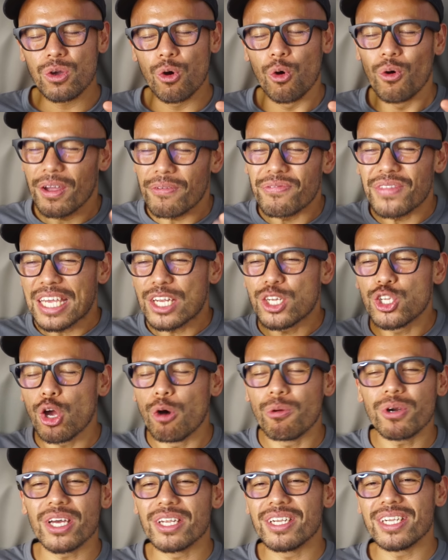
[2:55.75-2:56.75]
or if they
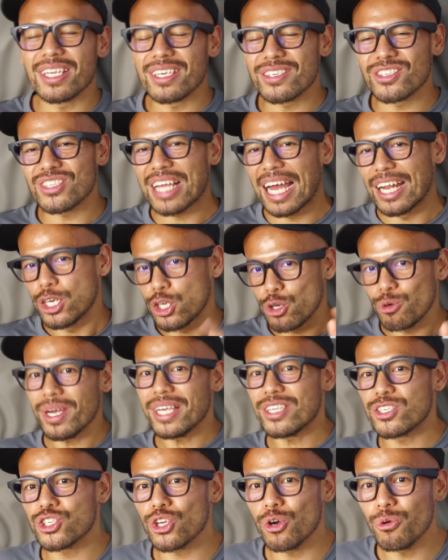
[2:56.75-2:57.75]
don't understand you,
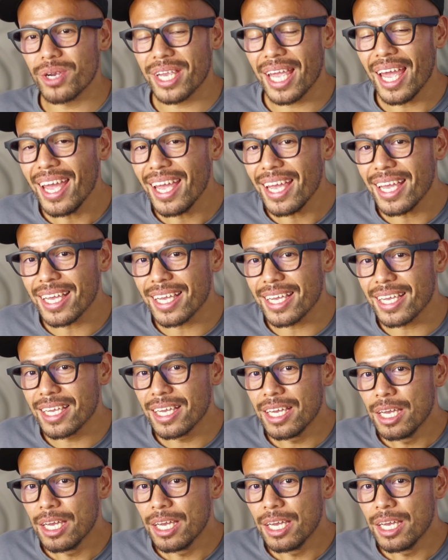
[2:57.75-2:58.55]
it's okay.